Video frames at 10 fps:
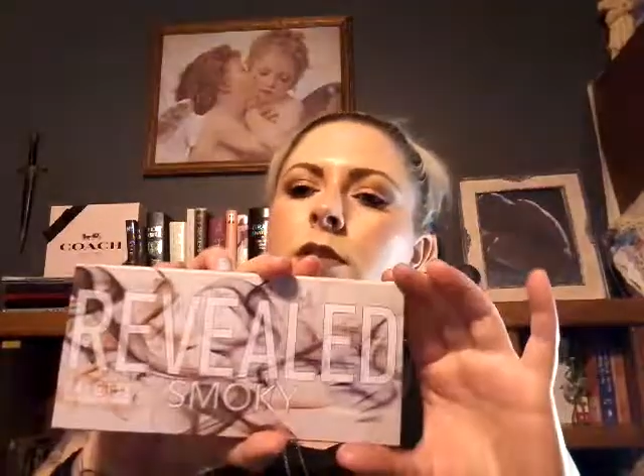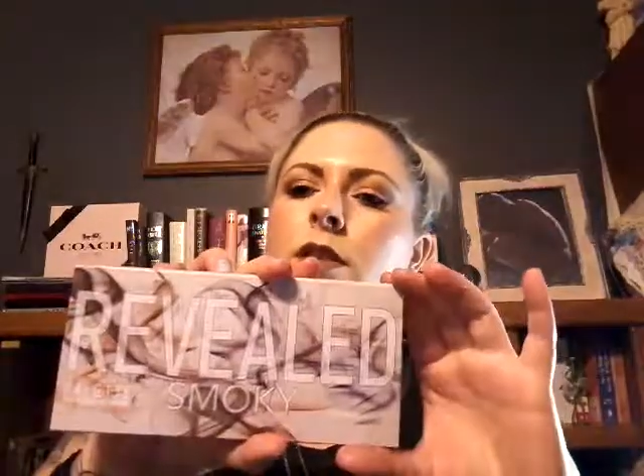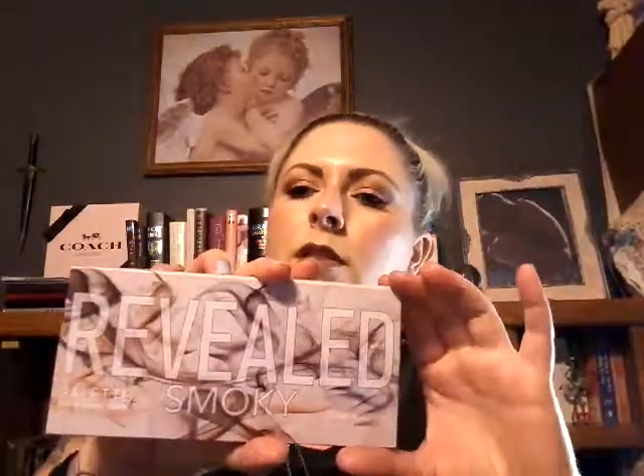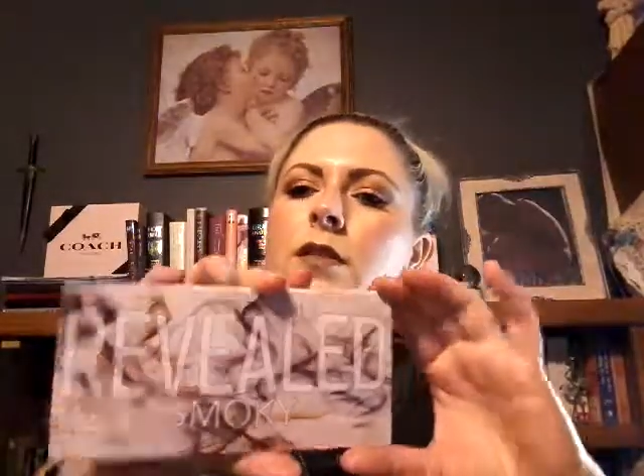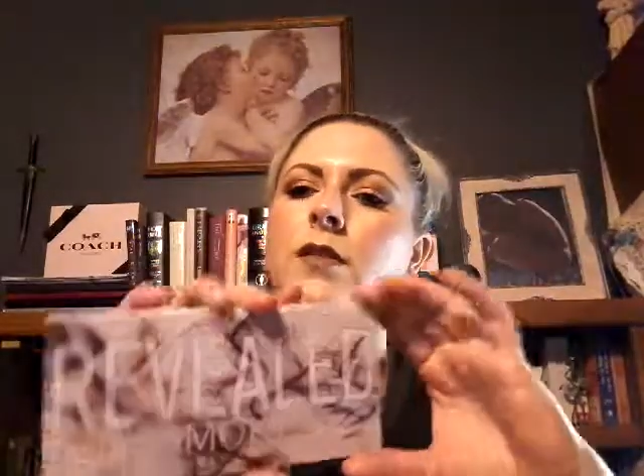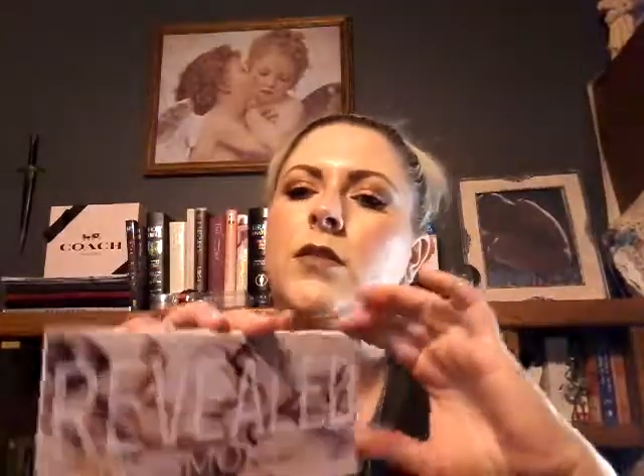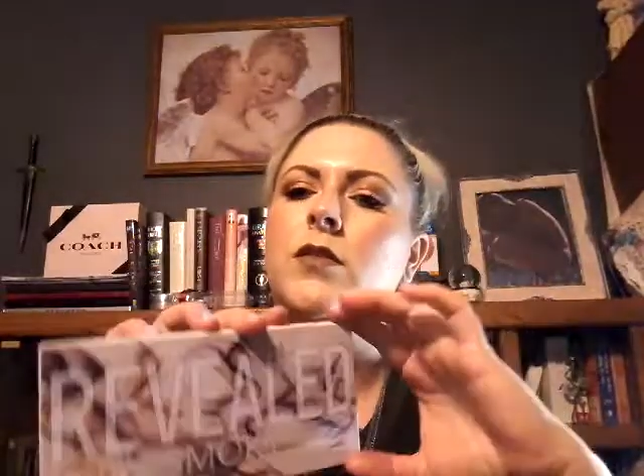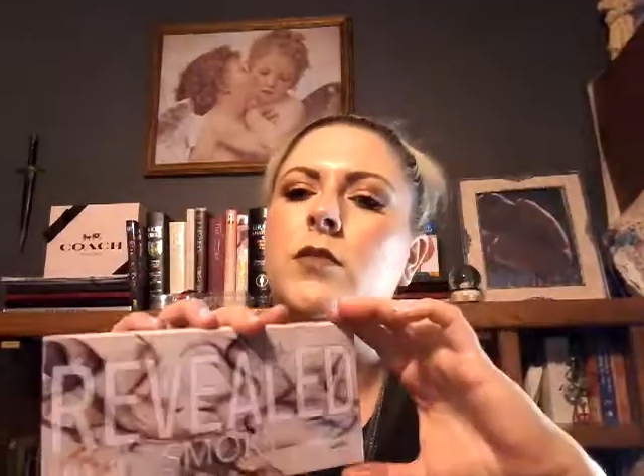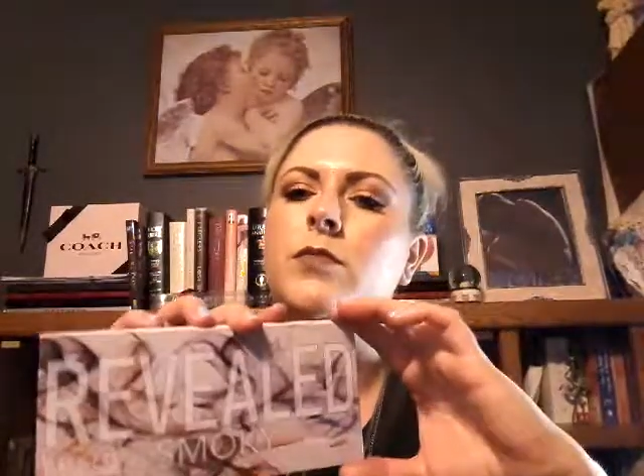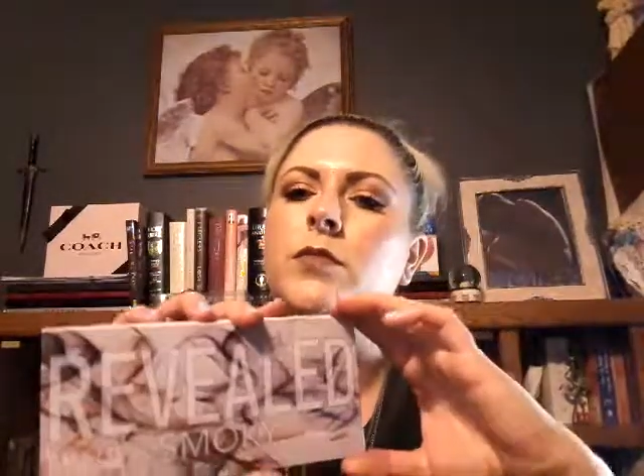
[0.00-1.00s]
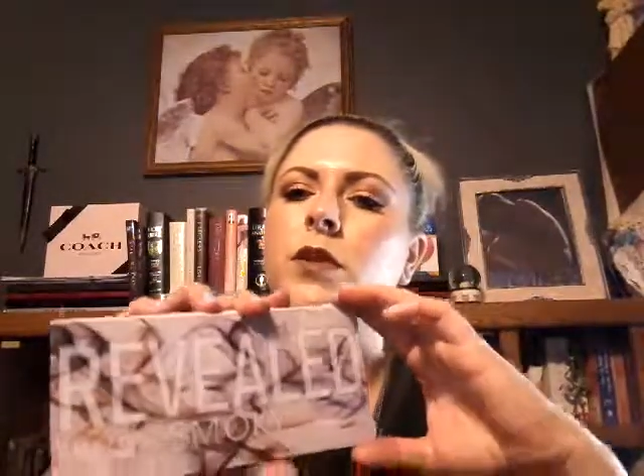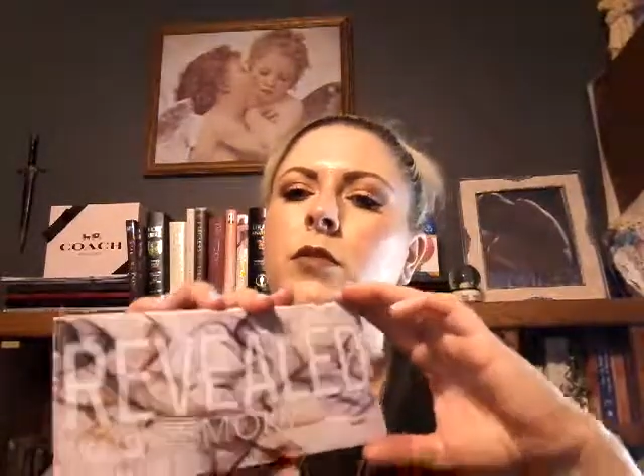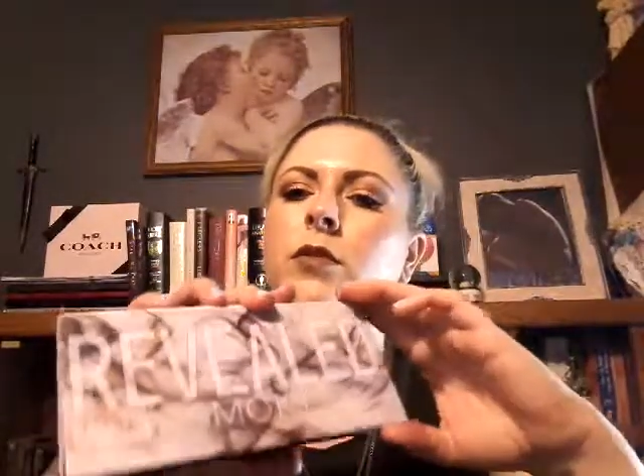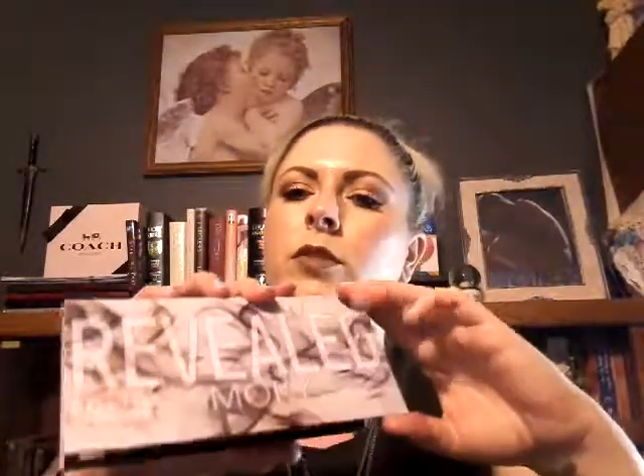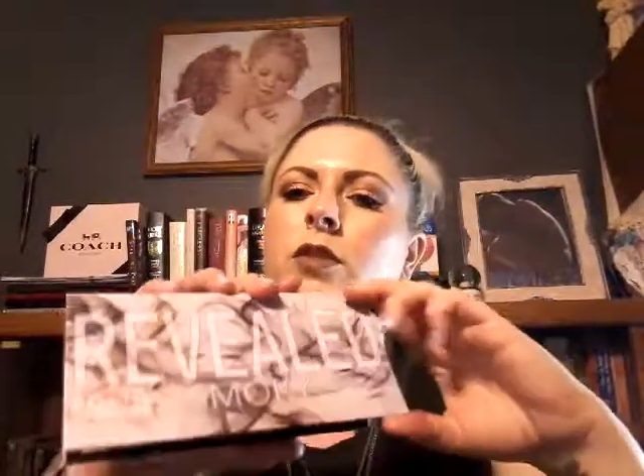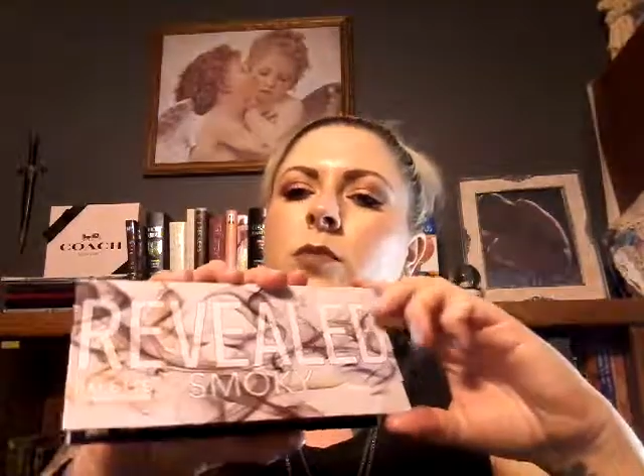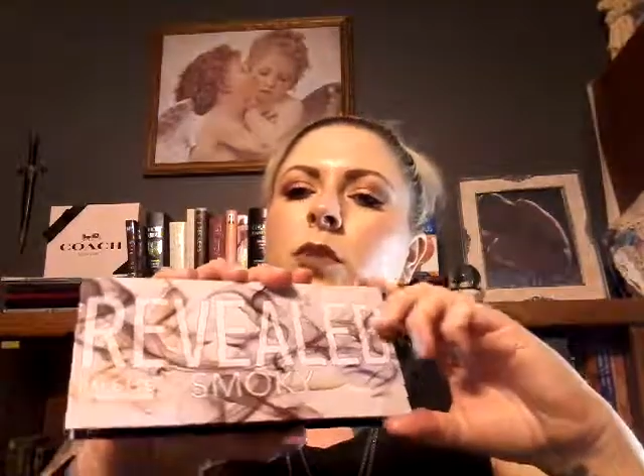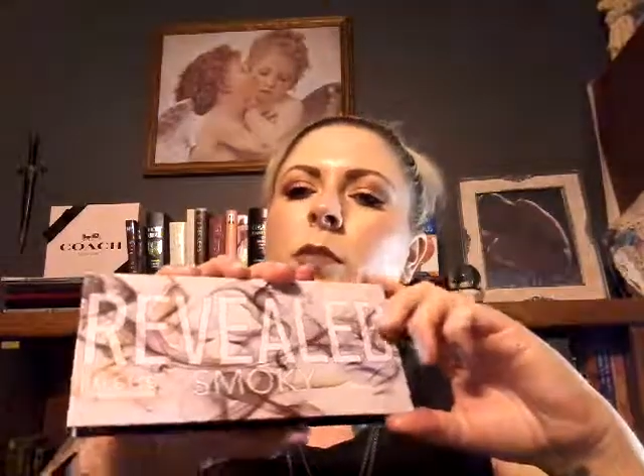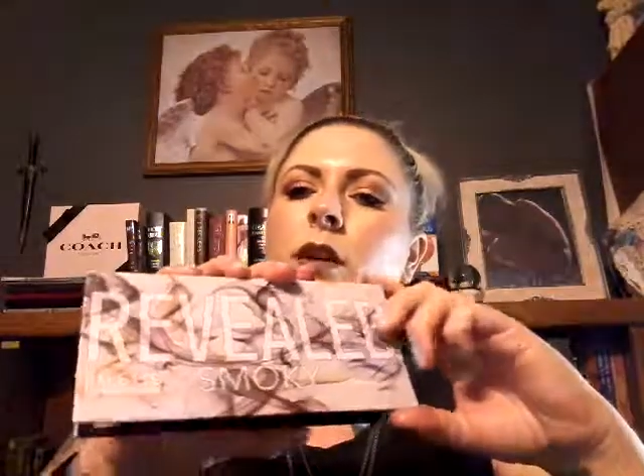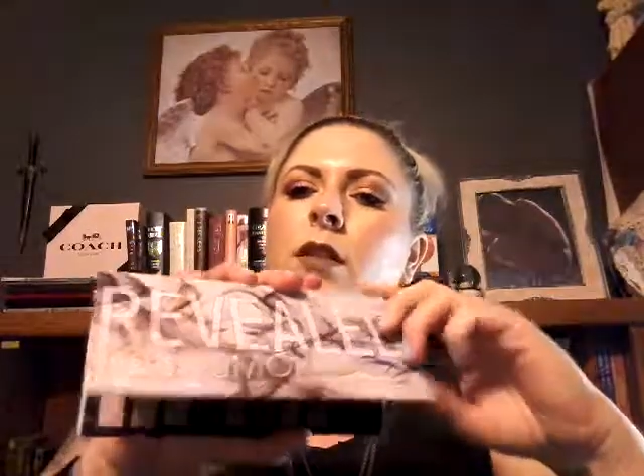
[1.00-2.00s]
Scents, the Revealed
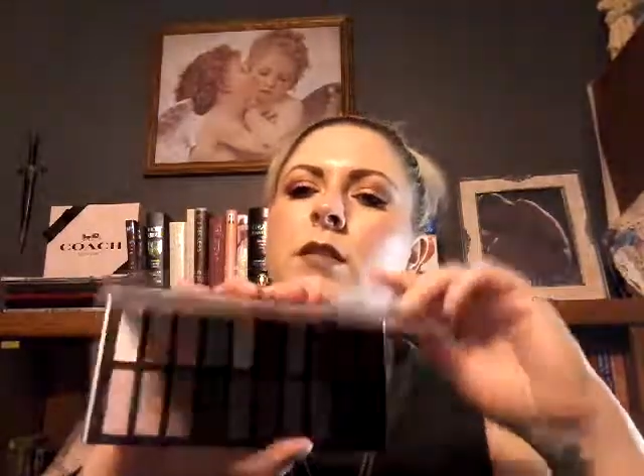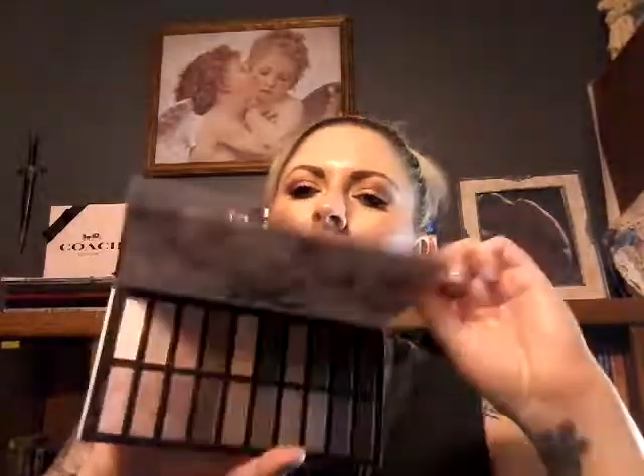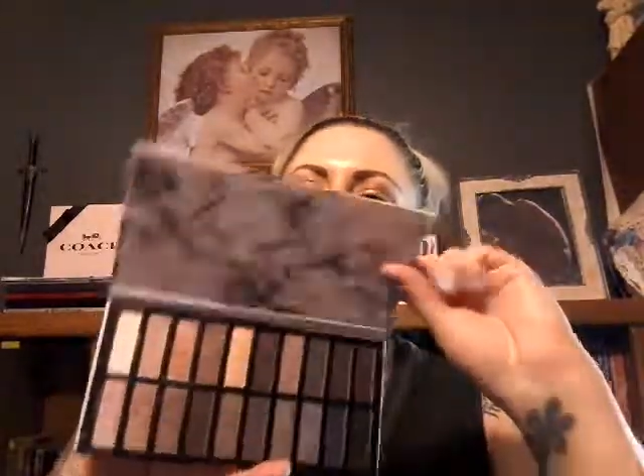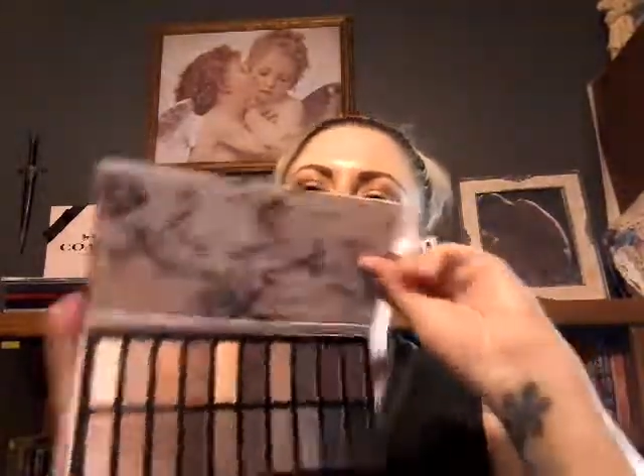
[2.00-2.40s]
Smoky palette.